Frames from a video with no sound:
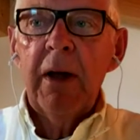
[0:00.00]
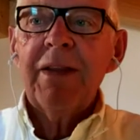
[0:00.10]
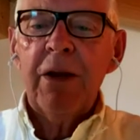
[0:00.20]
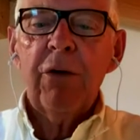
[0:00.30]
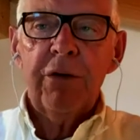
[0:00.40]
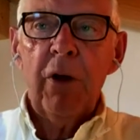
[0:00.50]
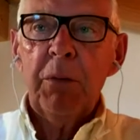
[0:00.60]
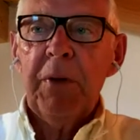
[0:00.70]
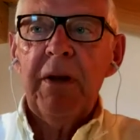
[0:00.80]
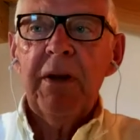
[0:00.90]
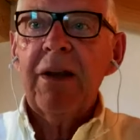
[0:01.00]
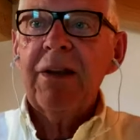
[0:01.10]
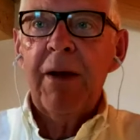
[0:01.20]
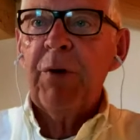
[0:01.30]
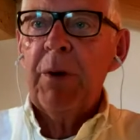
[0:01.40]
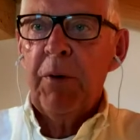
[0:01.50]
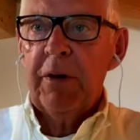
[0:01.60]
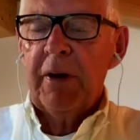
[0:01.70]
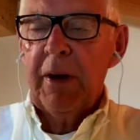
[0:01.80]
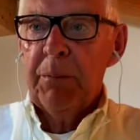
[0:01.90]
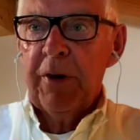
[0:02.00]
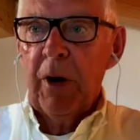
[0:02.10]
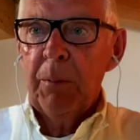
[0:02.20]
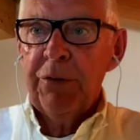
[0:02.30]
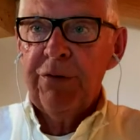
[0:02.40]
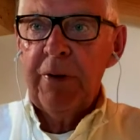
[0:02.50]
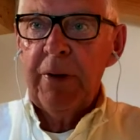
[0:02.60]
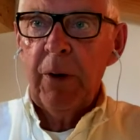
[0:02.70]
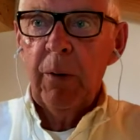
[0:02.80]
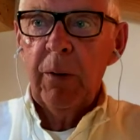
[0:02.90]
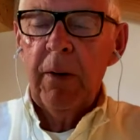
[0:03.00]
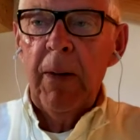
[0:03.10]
That does not mean that everybody can become a CEO,